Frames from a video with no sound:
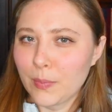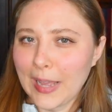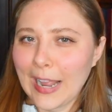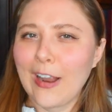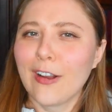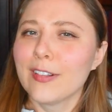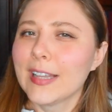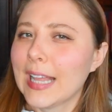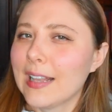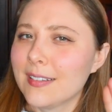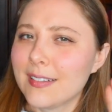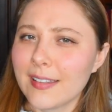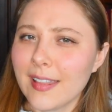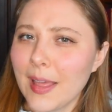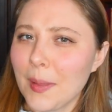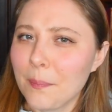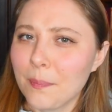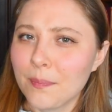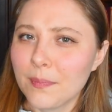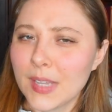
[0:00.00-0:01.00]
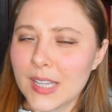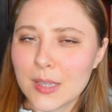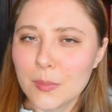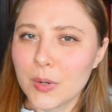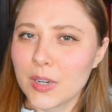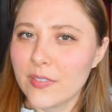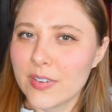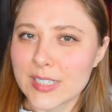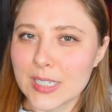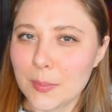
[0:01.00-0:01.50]
paralleled them in the
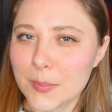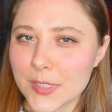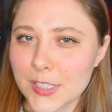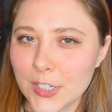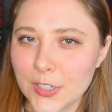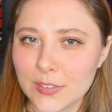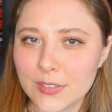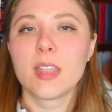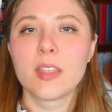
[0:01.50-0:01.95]
previous episode.